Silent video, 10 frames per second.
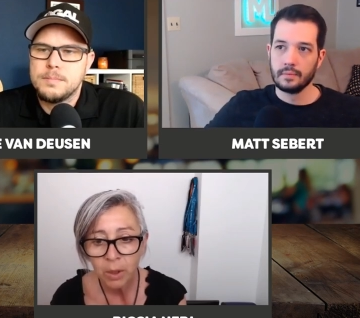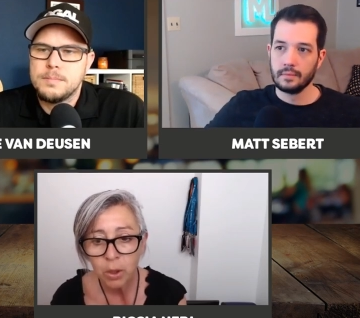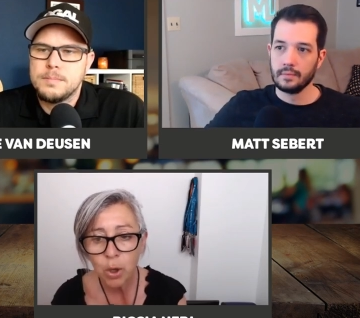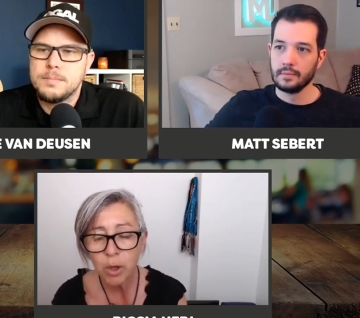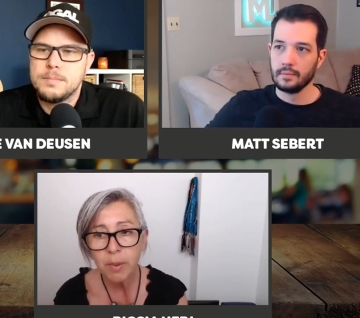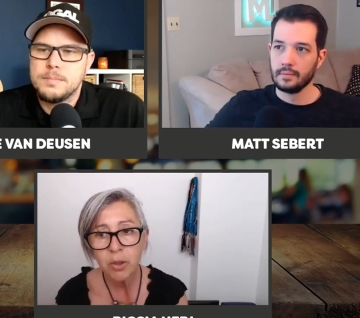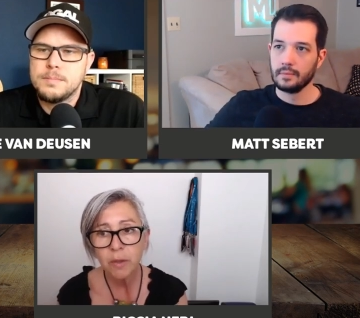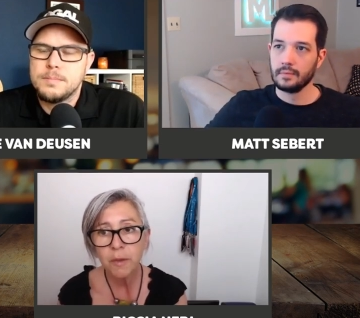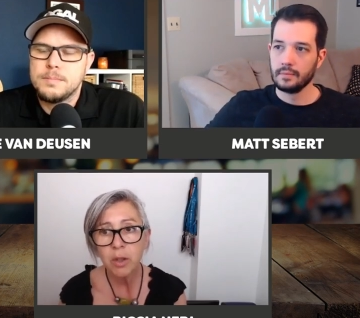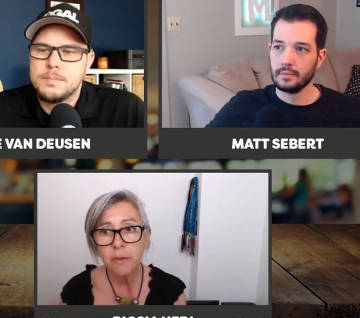Speaker 1: you know, especially
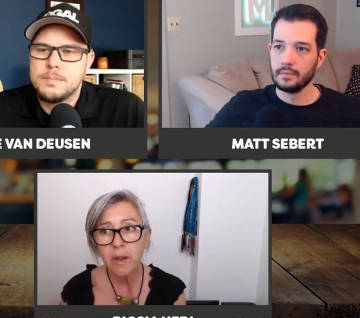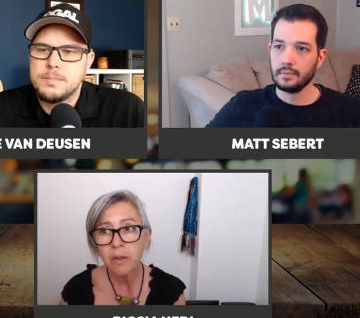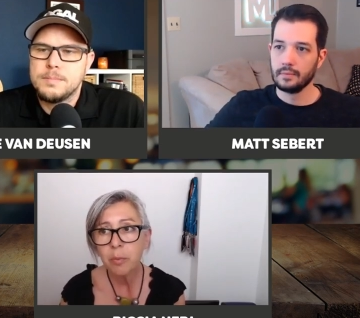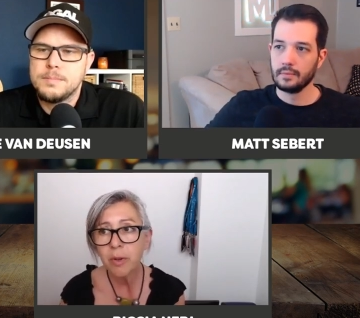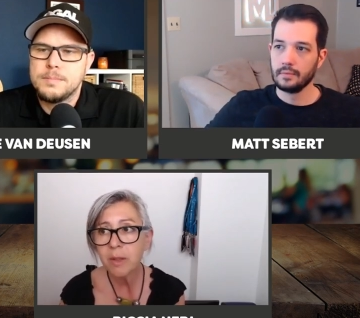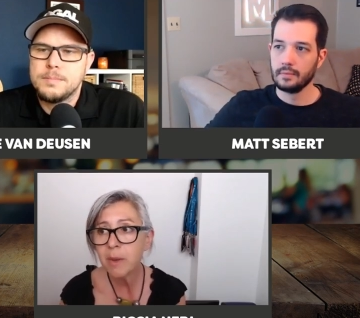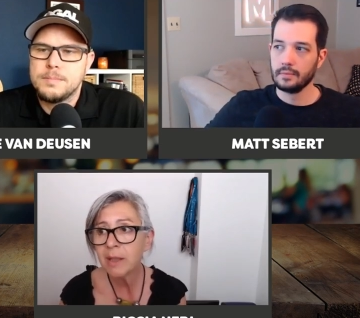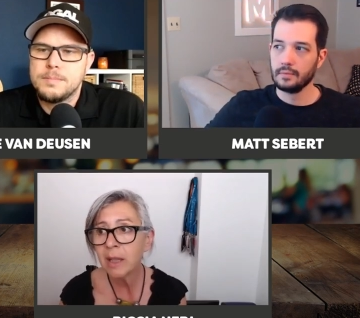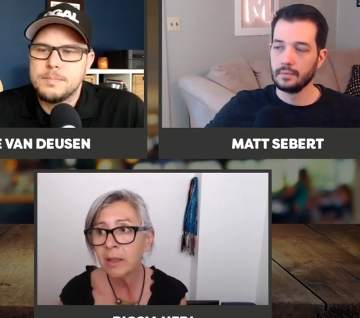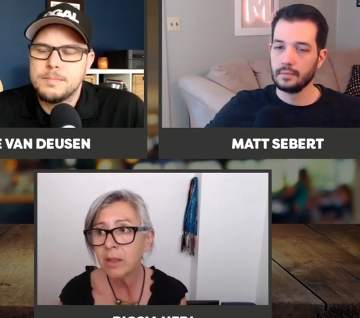if you if you have a print
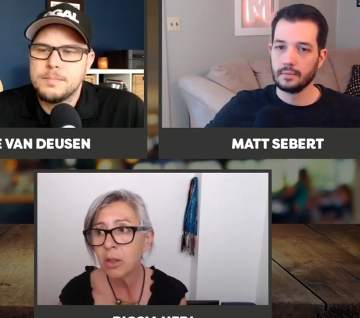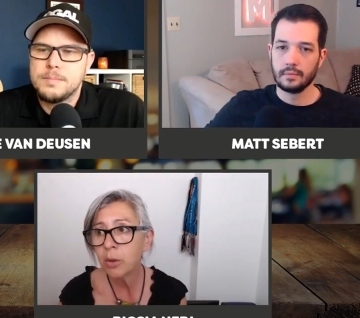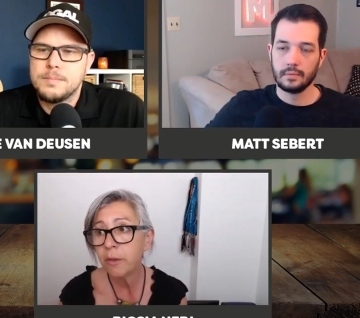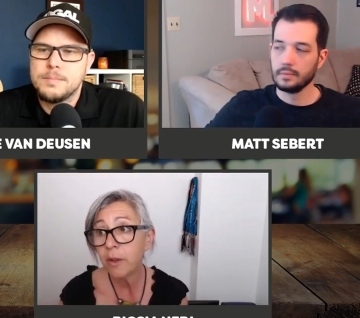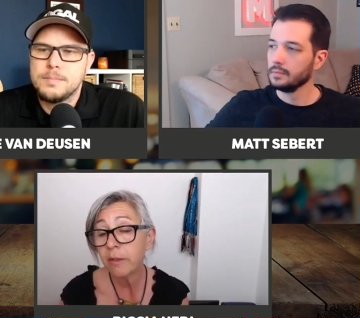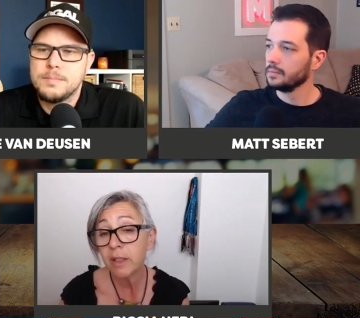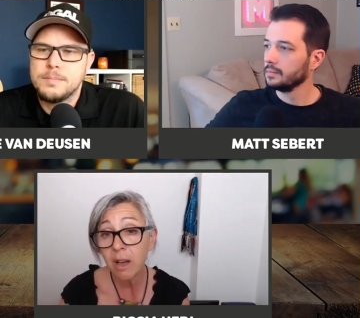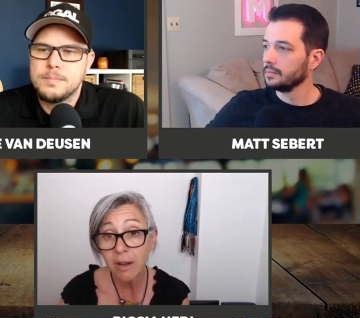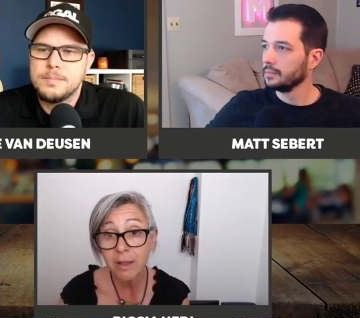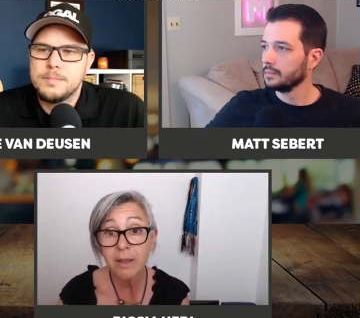mentality or if you have
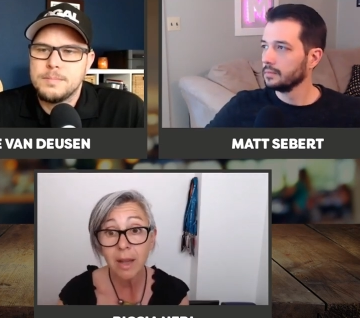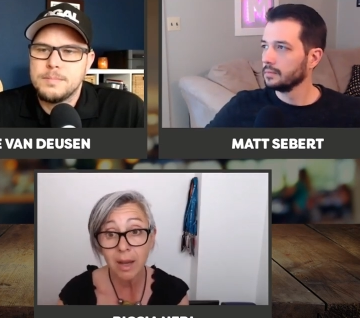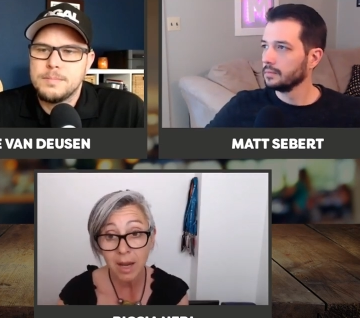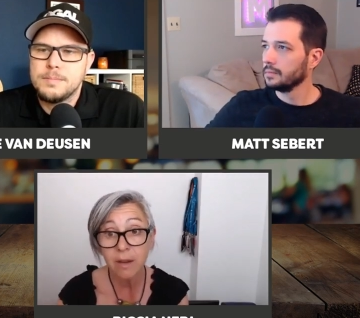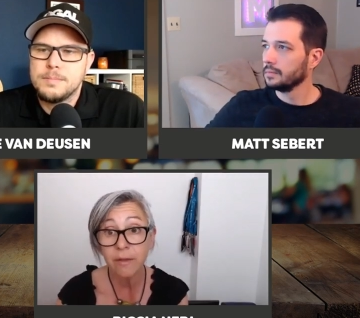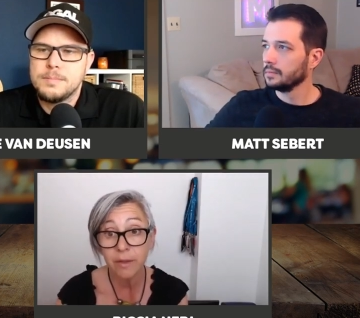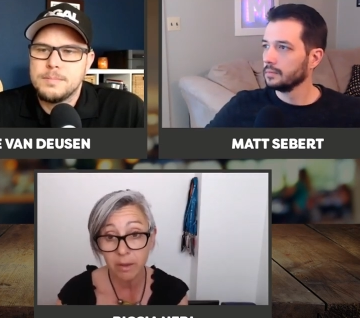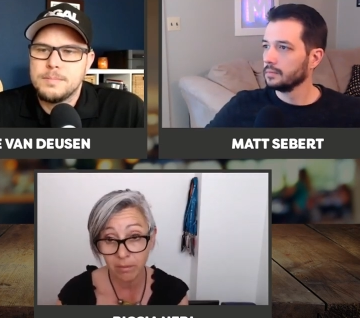clients that have